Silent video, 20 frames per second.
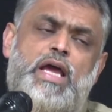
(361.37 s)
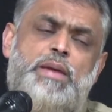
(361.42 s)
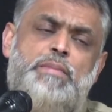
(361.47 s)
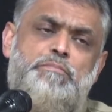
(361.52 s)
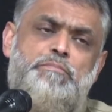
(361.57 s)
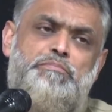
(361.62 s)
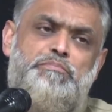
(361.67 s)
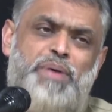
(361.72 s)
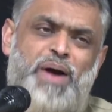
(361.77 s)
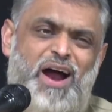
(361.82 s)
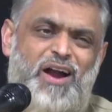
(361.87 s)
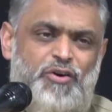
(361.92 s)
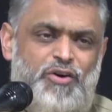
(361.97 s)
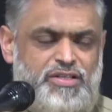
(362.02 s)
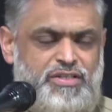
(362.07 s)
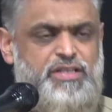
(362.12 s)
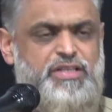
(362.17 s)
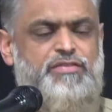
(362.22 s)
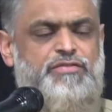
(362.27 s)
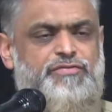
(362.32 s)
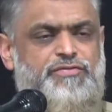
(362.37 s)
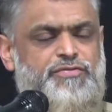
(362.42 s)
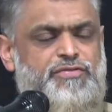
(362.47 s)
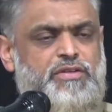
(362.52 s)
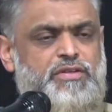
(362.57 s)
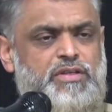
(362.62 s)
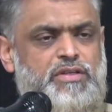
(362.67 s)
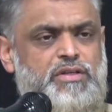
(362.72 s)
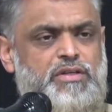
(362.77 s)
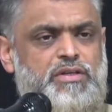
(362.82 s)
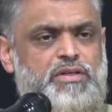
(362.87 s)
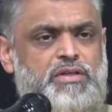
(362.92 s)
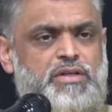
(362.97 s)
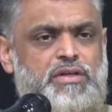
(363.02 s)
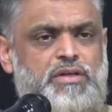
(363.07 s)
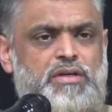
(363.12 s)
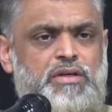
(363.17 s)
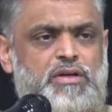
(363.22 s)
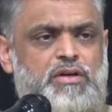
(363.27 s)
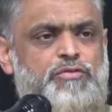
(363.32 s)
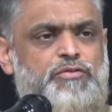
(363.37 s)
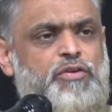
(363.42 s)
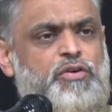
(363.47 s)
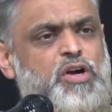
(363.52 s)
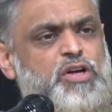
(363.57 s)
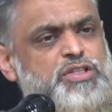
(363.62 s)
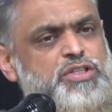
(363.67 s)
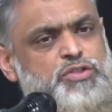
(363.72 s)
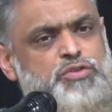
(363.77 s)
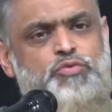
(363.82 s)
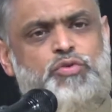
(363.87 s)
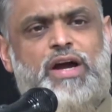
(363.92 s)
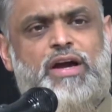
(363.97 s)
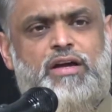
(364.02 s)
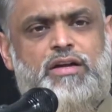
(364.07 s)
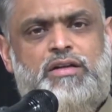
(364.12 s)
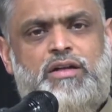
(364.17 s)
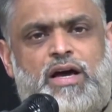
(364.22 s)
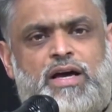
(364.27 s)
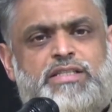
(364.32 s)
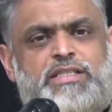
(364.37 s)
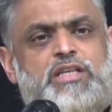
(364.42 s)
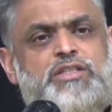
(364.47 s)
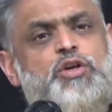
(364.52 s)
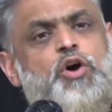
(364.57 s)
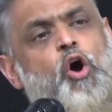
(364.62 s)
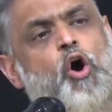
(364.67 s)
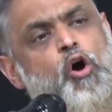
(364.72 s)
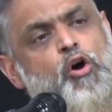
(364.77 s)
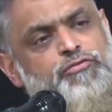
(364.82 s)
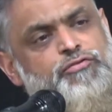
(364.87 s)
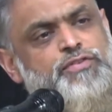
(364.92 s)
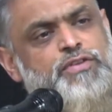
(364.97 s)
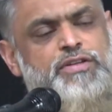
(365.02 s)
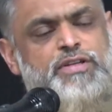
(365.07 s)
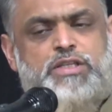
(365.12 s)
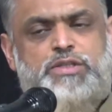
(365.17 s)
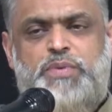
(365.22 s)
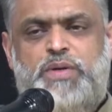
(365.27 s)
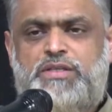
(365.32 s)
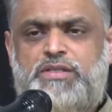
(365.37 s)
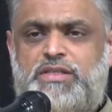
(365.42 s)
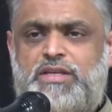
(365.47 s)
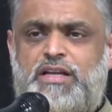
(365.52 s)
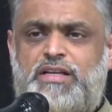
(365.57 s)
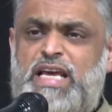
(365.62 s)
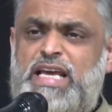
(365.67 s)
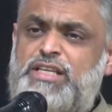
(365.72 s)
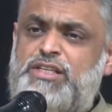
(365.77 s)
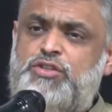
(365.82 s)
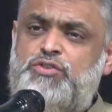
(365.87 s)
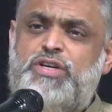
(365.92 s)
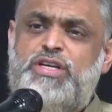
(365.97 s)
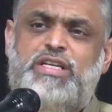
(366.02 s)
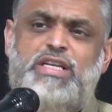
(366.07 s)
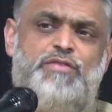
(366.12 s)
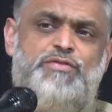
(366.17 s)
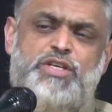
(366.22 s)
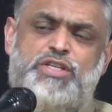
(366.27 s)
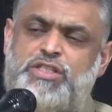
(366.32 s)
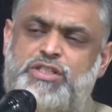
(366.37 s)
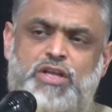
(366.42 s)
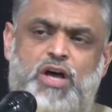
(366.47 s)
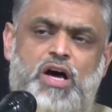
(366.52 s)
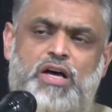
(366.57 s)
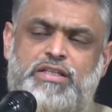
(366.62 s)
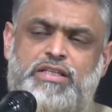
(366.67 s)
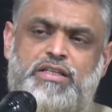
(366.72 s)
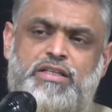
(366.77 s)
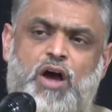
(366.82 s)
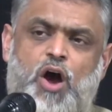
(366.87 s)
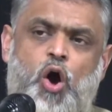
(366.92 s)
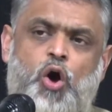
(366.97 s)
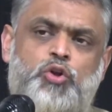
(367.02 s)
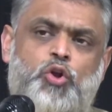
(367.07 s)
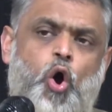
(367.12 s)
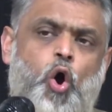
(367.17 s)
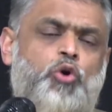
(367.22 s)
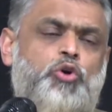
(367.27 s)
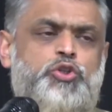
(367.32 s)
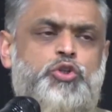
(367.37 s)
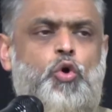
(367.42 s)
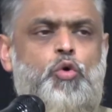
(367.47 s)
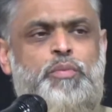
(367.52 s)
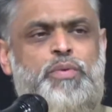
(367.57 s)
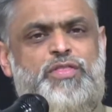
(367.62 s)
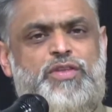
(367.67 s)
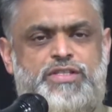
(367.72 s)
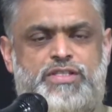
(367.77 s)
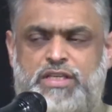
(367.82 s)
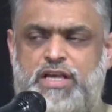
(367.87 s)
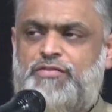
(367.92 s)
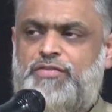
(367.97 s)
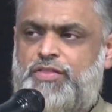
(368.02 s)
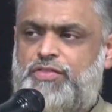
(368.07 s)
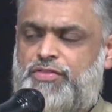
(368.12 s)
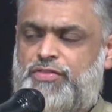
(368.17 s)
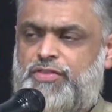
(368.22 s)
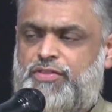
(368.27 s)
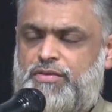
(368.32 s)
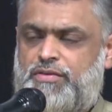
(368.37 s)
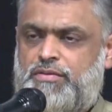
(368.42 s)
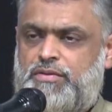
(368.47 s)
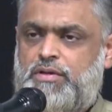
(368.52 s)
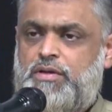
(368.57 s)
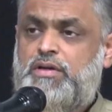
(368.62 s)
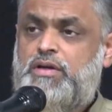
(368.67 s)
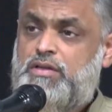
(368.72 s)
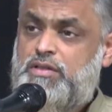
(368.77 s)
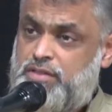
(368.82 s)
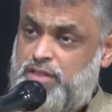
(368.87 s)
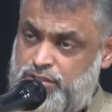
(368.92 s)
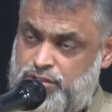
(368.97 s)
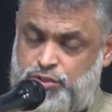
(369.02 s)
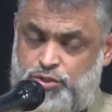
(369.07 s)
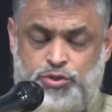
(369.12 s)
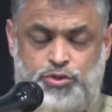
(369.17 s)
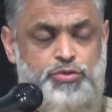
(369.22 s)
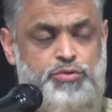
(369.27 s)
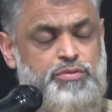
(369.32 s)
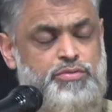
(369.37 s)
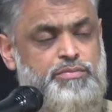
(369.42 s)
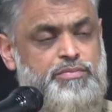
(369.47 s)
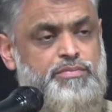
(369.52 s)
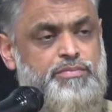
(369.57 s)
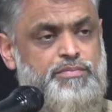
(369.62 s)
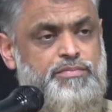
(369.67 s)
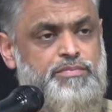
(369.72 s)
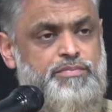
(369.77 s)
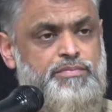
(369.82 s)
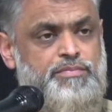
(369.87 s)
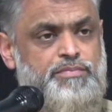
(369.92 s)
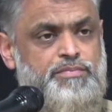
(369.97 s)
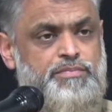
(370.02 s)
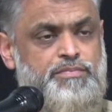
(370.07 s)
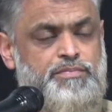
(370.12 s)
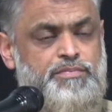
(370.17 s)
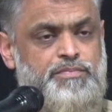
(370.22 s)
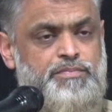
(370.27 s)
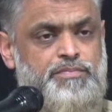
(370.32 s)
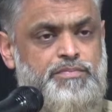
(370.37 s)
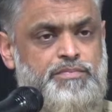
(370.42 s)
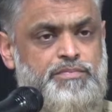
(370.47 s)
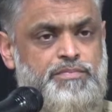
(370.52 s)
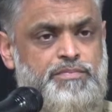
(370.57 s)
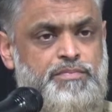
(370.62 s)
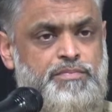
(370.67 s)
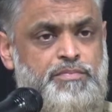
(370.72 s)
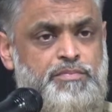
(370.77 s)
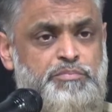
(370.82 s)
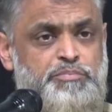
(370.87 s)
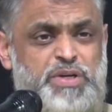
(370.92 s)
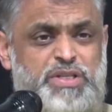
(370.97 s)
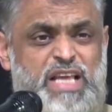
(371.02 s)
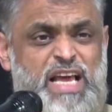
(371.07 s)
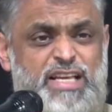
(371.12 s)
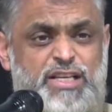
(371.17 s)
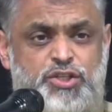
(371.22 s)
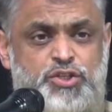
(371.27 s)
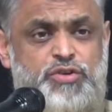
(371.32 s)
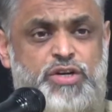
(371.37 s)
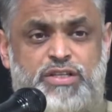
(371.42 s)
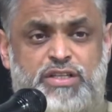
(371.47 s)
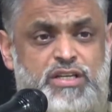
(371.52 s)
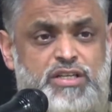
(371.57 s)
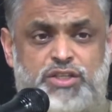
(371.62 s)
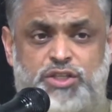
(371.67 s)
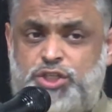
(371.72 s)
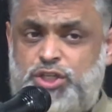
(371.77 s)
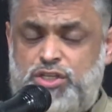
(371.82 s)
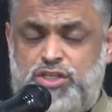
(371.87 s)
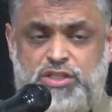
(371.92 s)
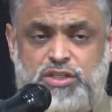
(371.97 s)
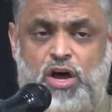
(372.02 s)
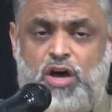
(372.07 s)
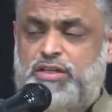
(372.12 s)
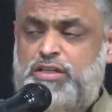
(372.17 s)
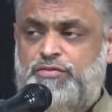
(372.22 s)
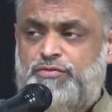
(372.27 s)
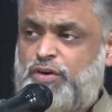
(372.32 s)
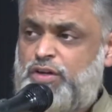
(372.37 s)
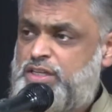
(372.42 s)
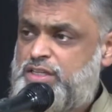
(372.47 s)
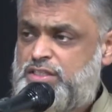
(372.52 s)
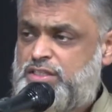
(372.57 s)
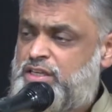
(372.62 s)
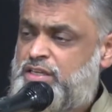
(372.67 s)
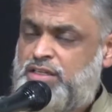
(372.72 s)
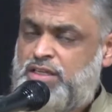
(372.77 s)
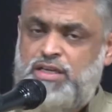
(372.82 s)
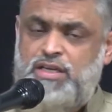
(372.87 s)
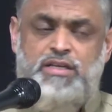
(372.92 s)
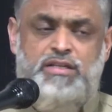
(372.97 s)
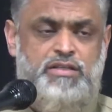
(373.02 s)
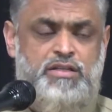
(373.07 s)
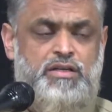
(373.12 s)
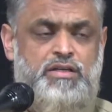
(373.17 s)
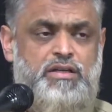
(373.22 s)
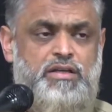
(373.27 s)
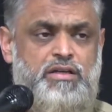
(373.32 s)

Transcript: imperative for us to recognize, as often has been said, history never started on October the 7th. That's true. But history didn't just start in Palestine either.